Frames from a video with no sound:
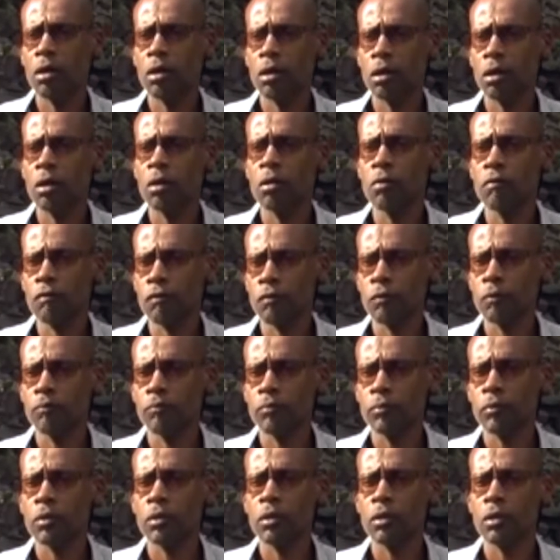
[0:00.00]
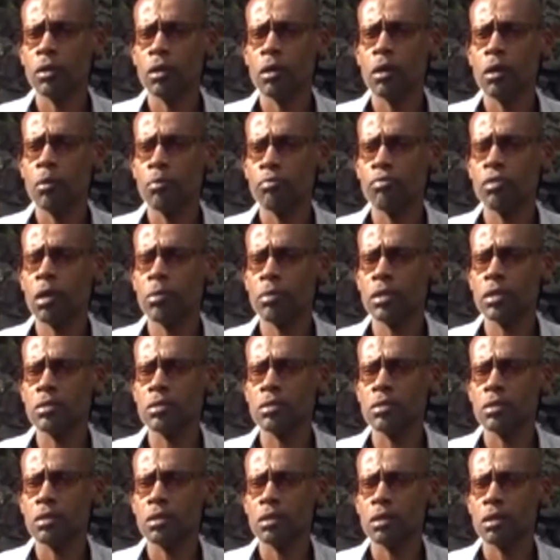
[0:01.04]
of,
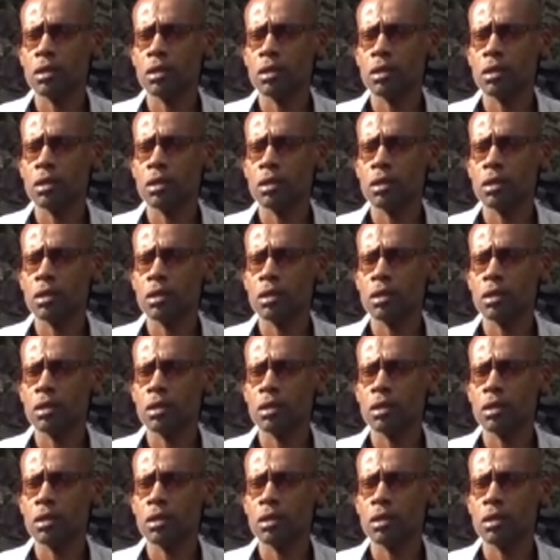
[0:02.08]
promise.